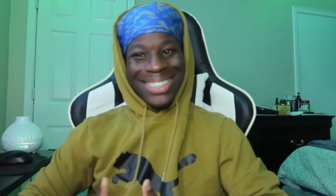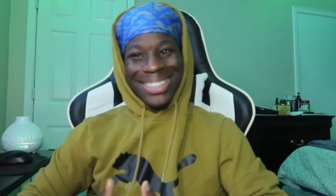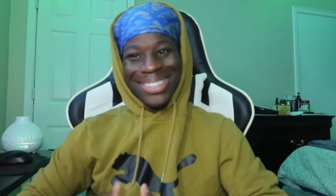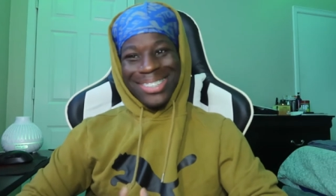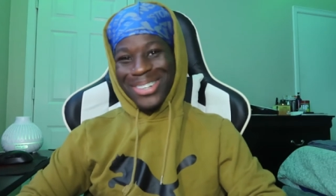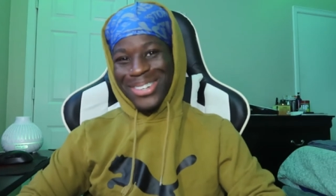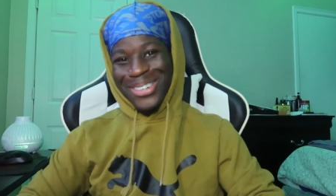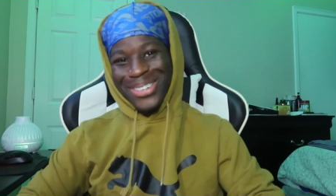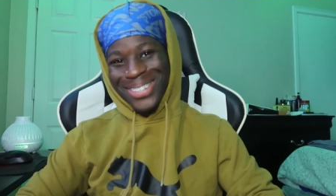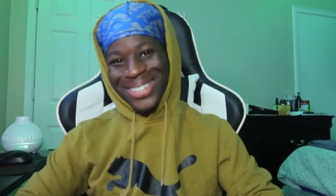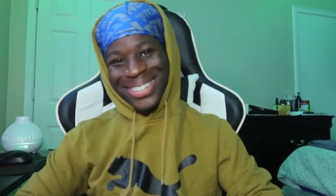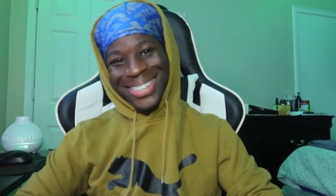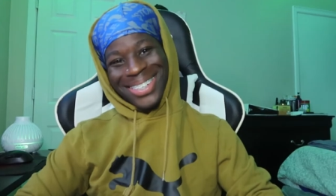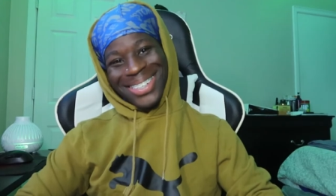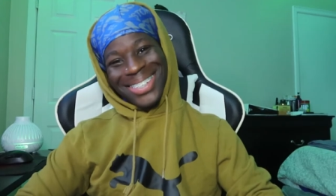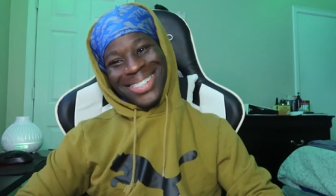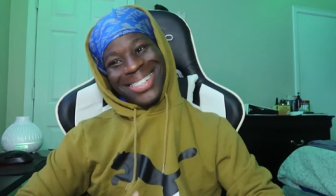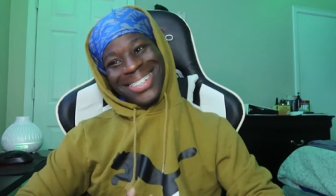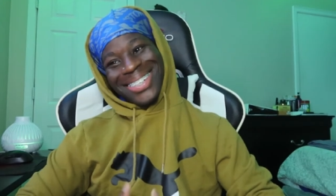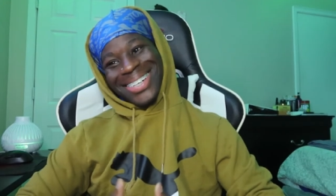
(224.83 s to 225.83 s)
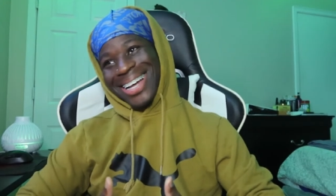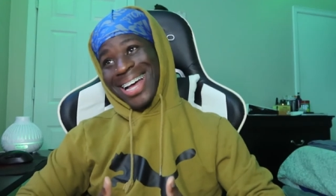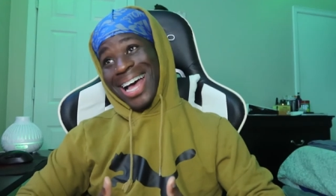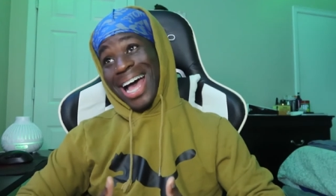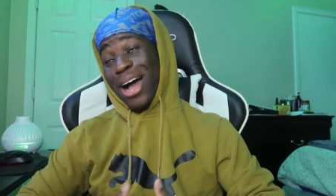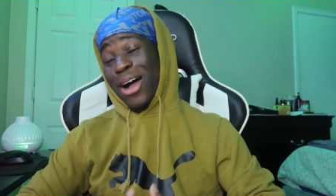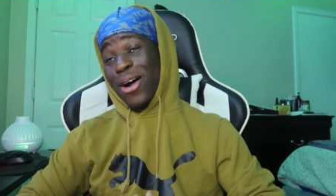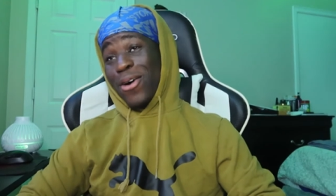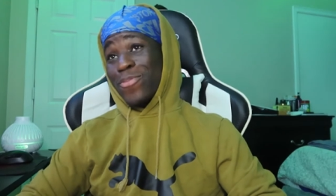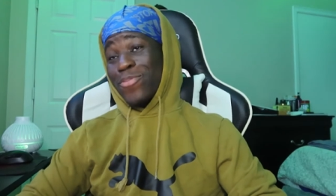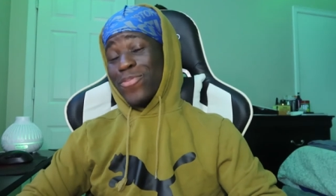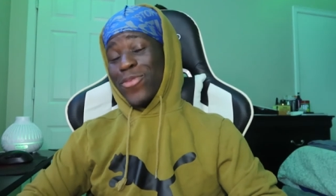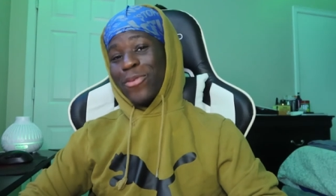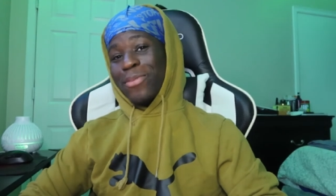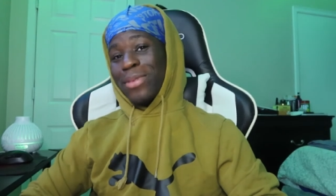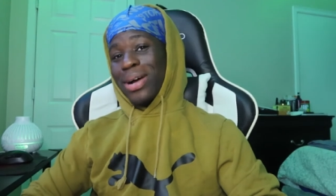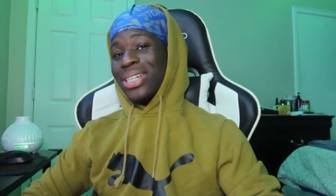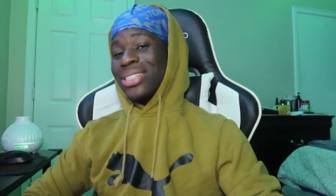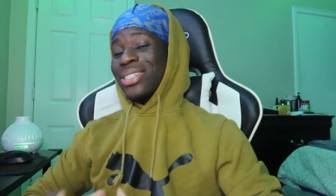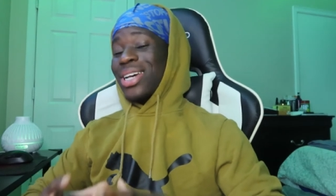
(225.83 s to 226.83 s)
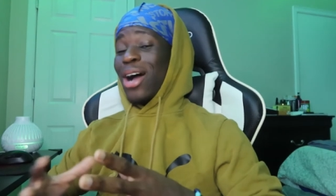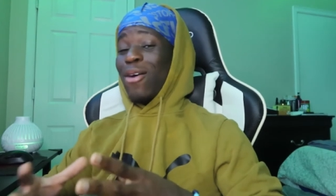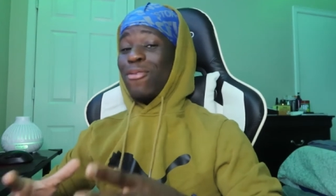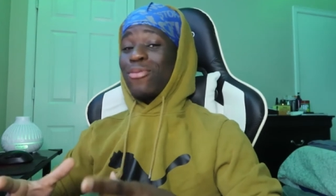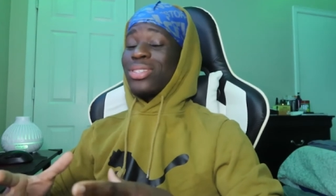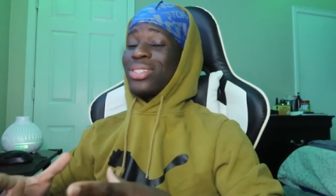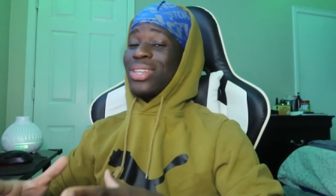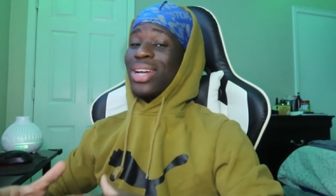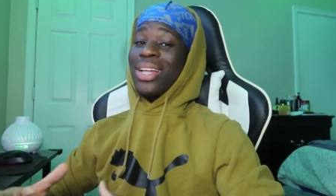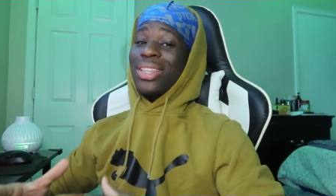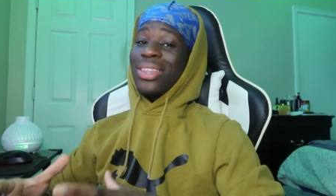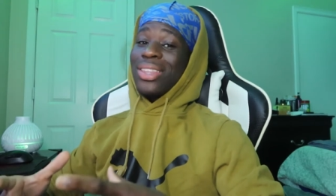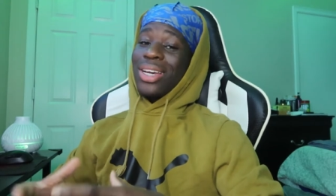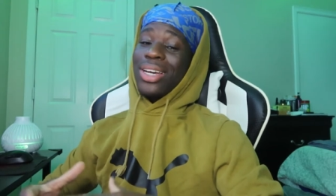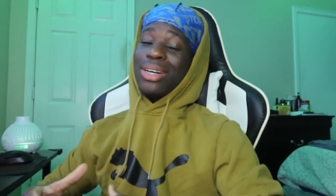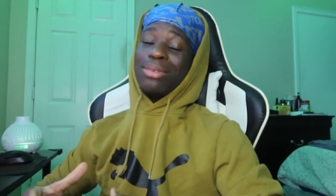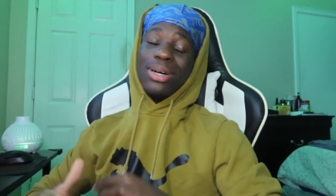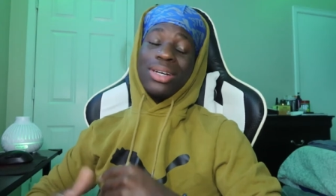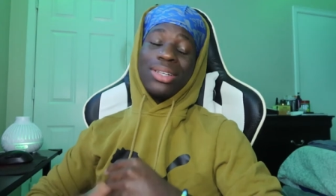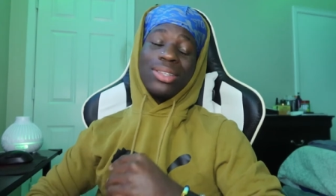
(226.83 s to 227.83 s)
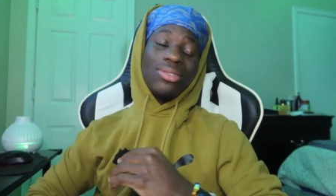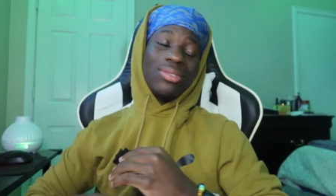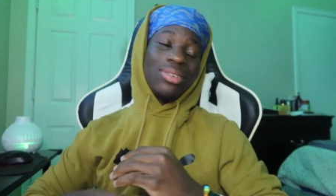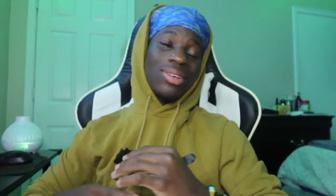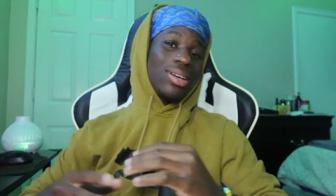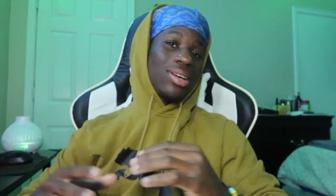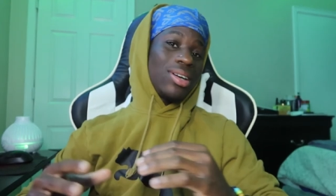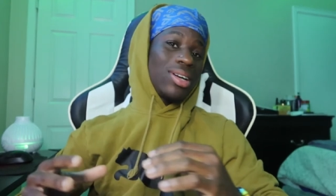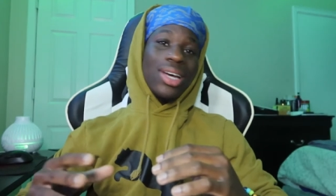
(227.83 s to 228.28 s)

you know I don't remind you I was not thinking about doing